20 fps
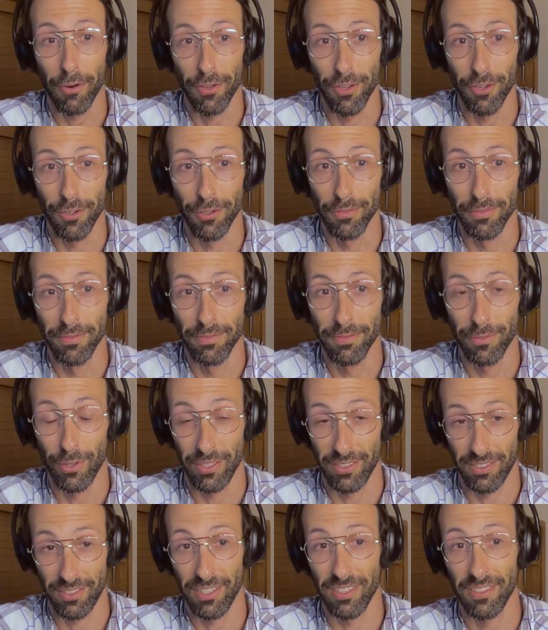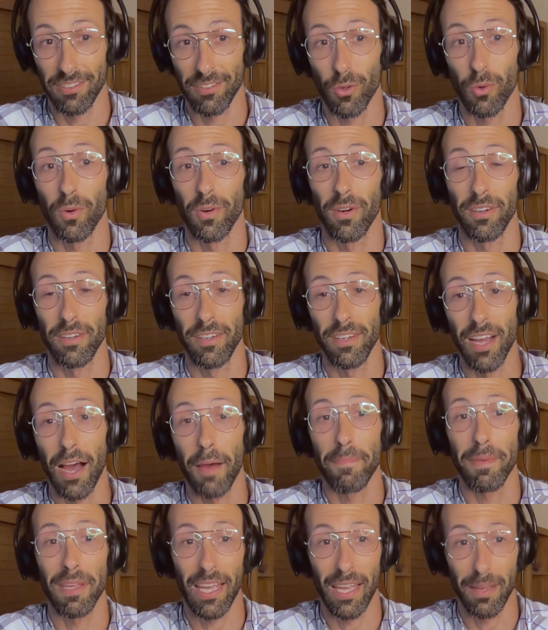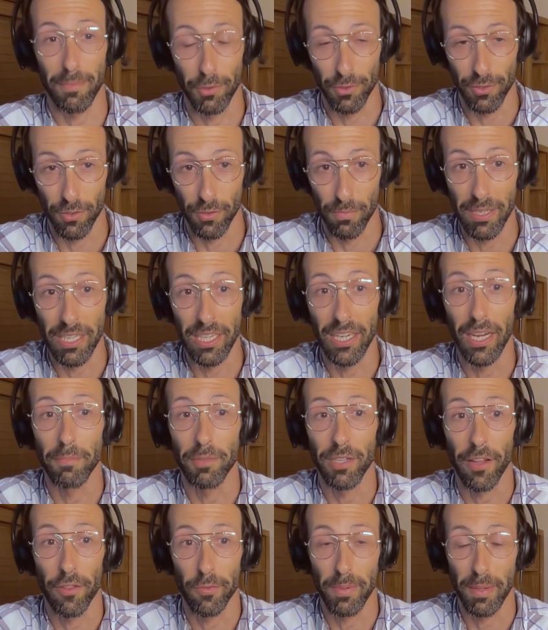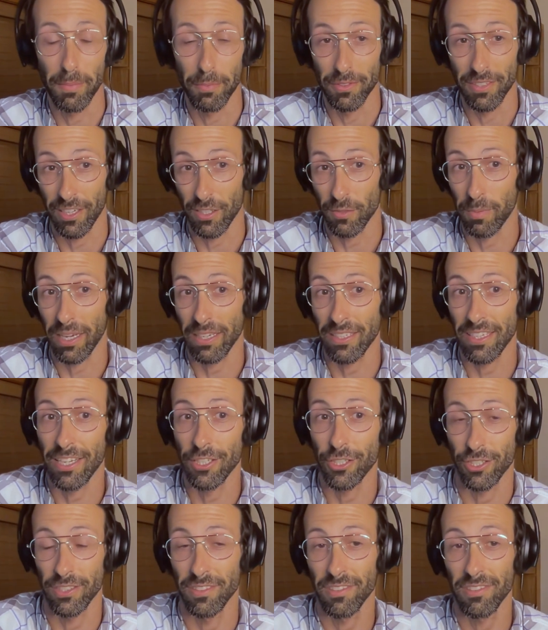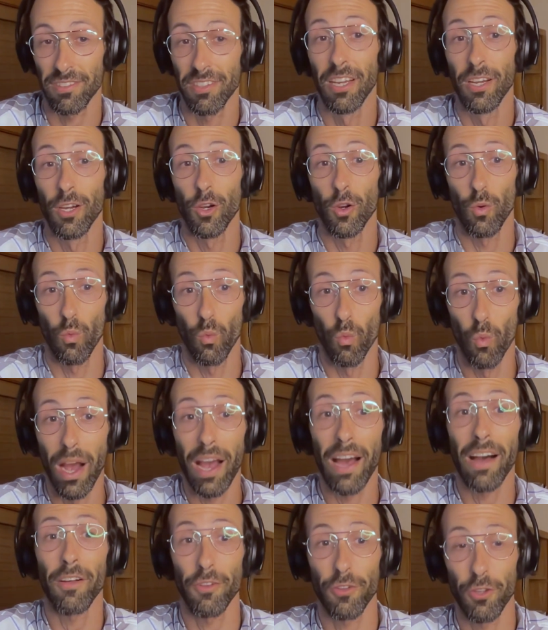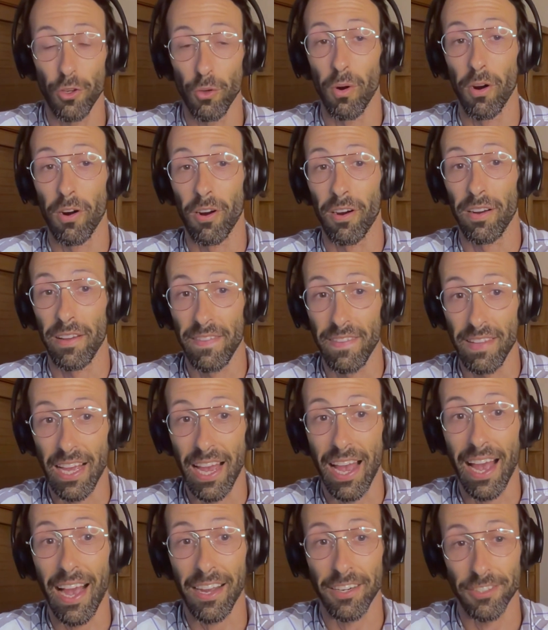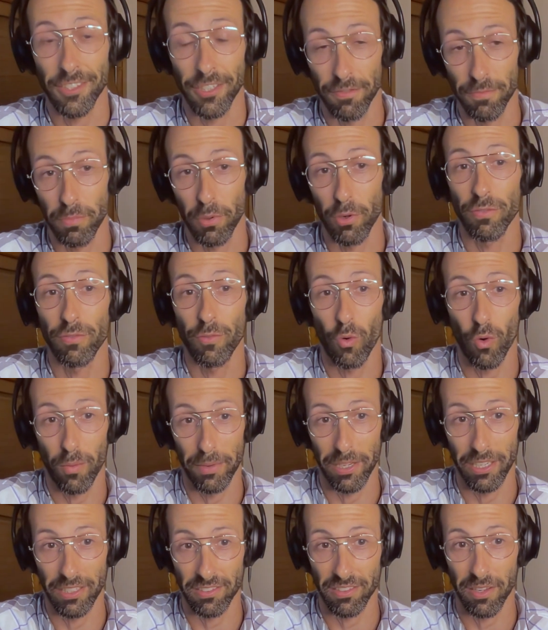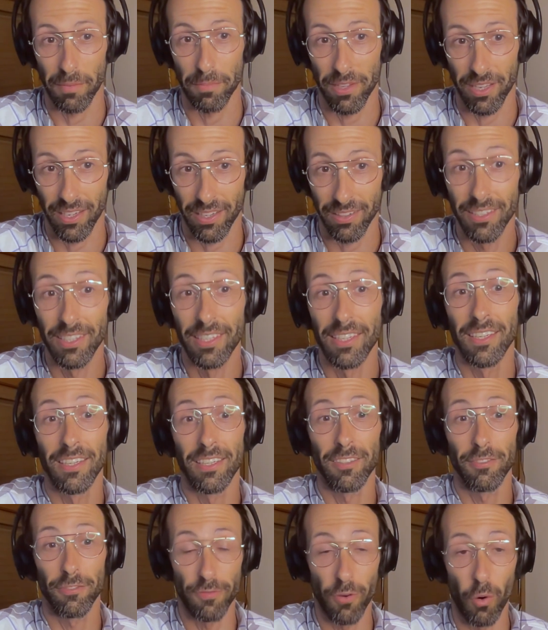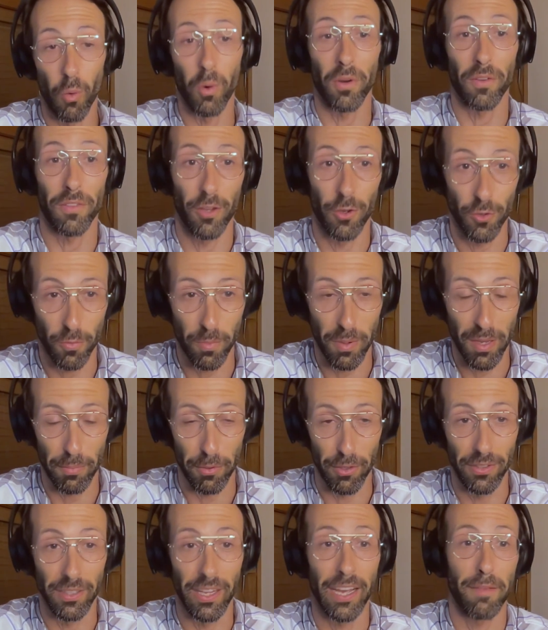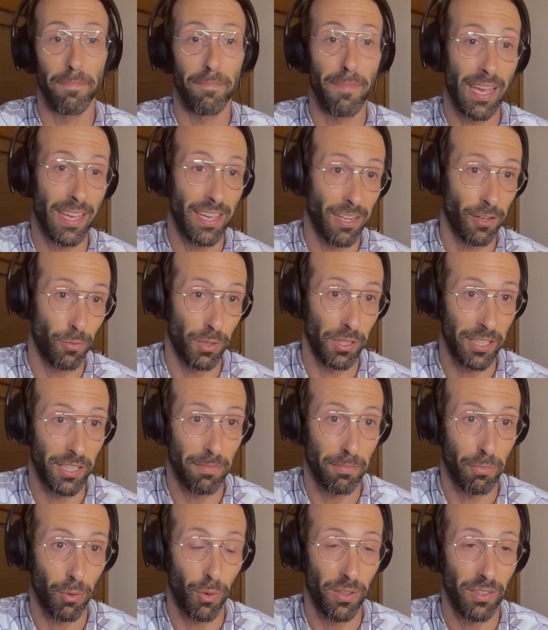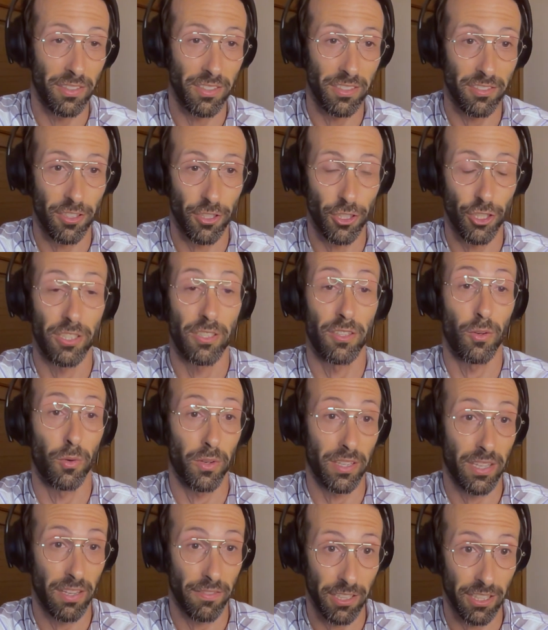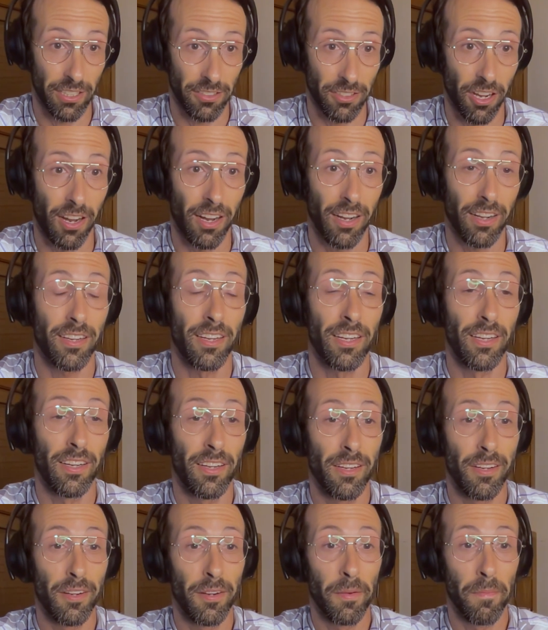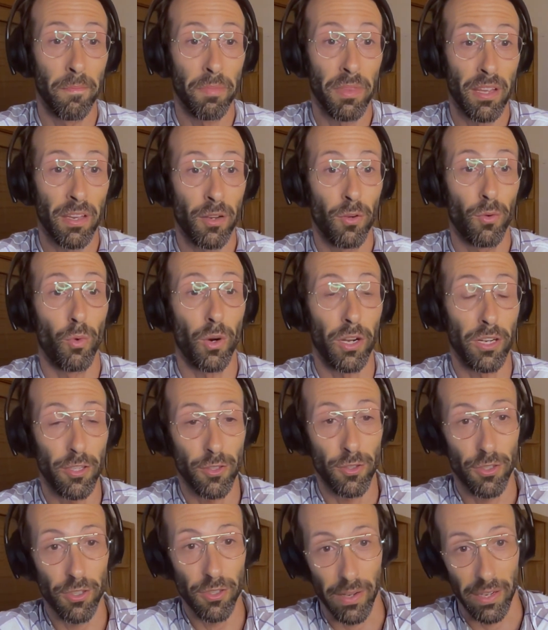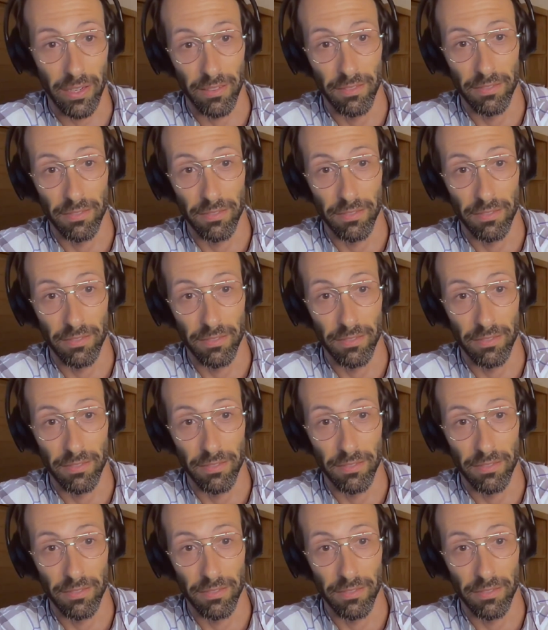you, for instance, or not being able to meet up to other people's expectations while you are in the act of performing something for those people, like making a really important decision or giving a talk, what are you doing?